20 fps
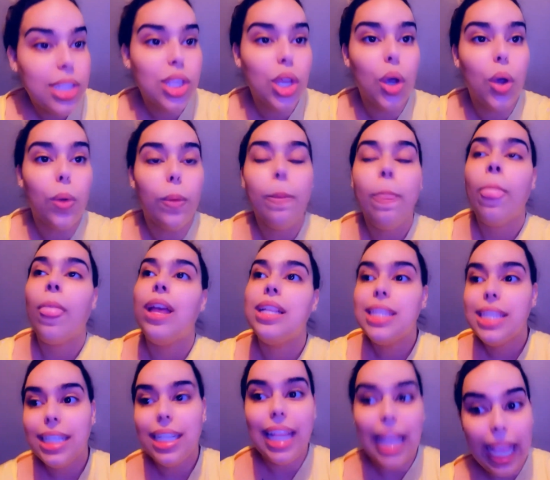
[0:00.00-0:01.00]
So,
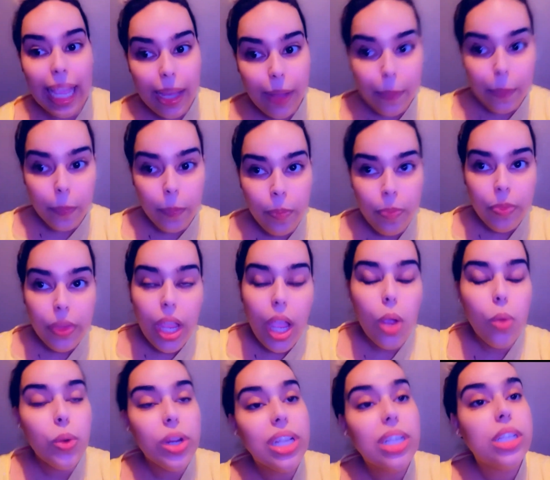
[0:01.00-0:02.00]
today,
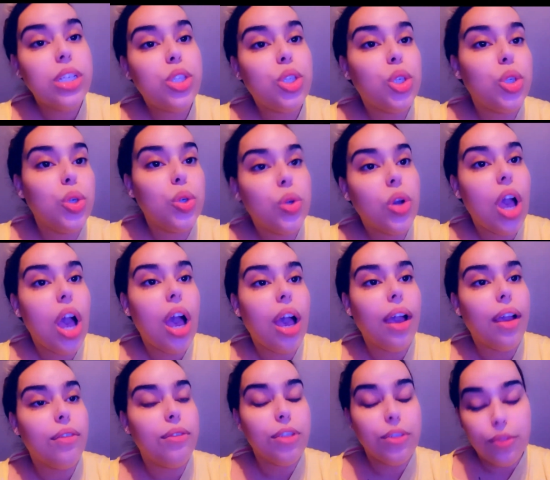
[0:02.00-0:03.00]
we're gonna do
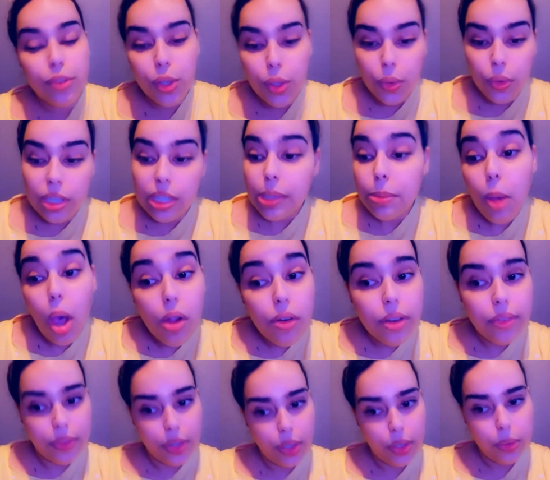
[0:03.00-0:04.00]
a review, a small
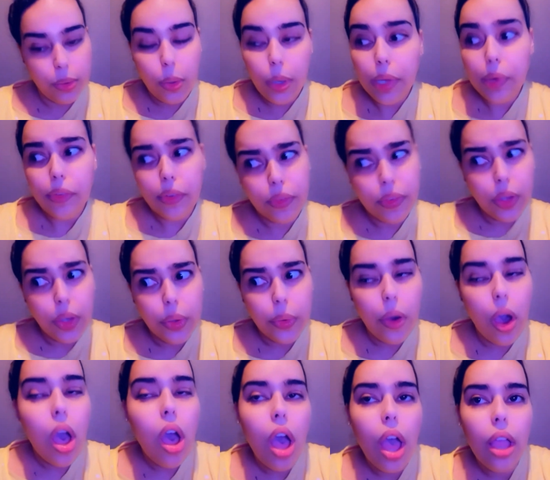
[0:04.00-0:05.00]
review, quick review
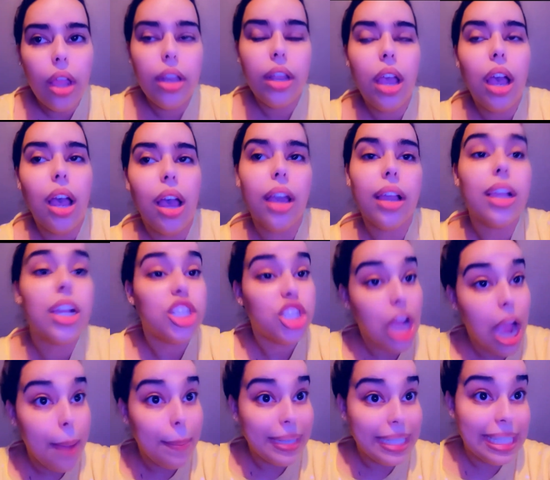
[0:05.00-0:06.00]
on
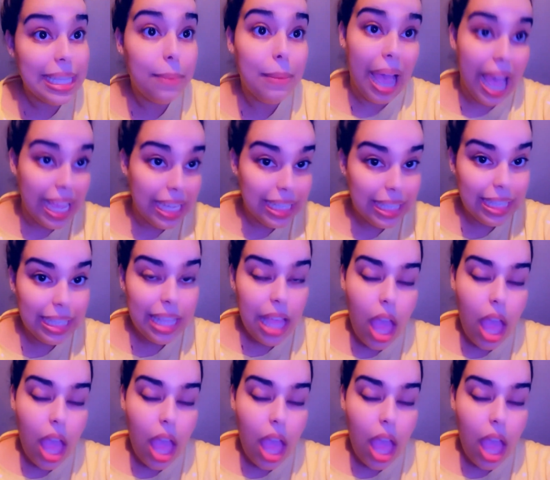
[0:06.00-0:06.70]
Cachapas y Mas.